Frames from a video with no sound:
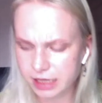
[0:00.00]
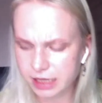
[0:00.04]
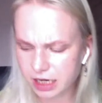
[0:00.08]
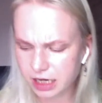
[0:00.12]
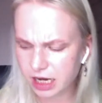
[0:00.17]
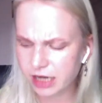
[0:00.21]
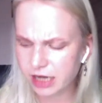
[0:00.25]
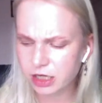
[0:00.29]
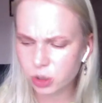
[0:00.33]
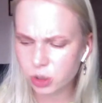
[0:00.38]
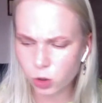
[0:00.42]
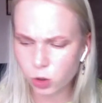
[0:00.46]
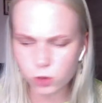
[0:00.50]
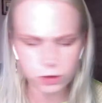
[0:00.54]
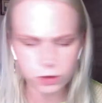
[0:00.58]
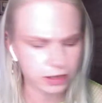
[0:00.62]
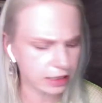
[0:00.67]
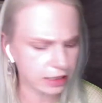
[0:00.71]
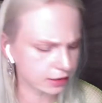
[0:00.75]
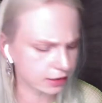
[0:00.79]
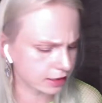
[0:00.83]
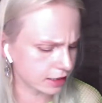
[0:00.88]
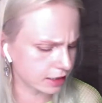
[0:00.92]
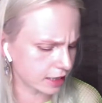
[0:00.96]
I think I
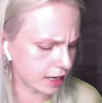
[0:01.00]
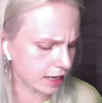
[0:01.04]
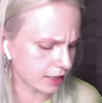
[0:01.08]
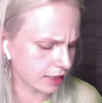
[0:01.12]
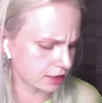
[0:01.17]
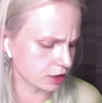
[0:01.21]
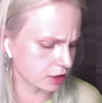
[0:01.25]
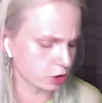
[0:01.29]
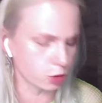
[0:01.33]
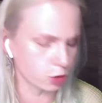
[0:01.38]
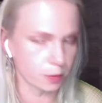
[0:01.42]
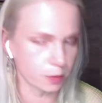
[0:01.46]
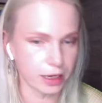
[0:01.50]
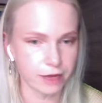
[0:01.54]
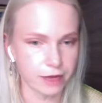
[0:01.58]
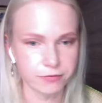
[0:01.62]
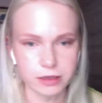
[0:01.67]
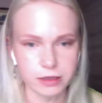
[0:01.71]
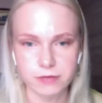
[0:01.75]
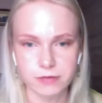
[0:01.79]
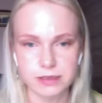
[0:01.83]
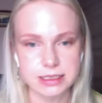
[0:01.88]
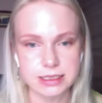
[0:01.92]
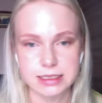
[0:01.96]
know that he has a dog, but
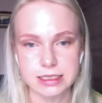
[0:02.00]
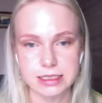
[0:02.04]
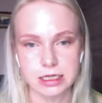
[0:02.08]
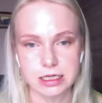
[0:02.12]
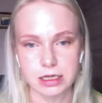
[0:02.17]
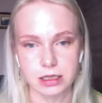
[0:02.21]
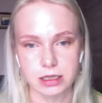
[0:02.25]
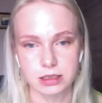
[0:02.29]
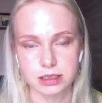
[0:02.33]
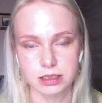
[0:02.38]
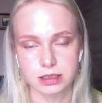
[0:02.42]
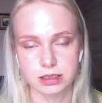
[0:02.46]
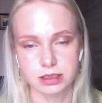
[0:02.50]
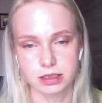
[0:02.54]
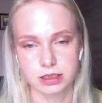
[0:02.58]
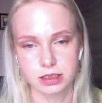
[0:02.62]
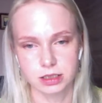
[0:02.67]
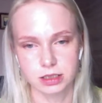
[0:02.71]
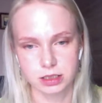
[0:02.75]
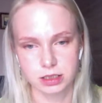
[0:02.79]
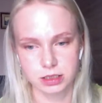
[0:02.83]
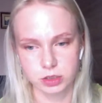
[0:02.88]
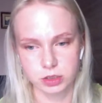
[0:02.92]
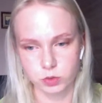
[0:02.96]
I've never seen it.
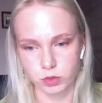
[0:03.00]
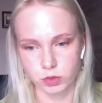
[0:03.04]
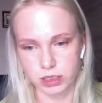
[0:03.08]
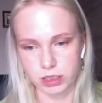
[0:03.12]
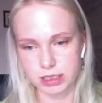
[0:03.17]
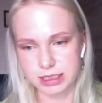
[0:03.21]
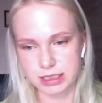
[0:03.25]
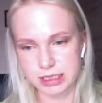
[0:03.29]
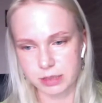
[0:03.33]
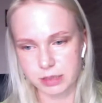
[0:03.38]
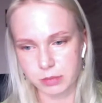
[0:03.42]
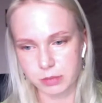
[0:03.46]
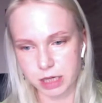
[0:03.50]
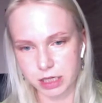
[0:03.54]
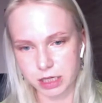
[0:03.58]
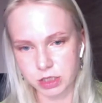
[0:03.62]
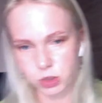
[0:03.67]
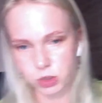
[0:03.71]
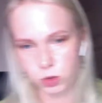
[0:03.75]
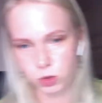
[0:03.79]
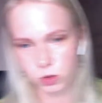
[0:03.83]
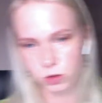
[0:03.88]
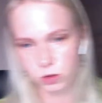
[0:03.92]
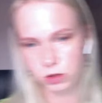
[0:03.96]
Wanna see
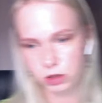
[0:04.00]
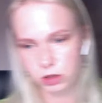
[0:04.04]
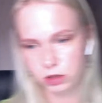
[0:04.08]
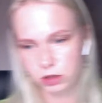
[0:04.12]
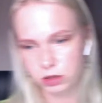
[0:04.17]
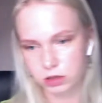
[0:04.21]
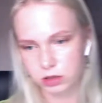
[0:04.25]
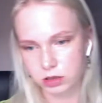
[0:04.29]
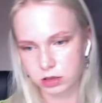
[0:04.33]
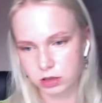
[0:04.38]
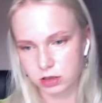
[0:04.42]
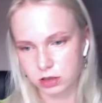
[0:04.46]
my dog?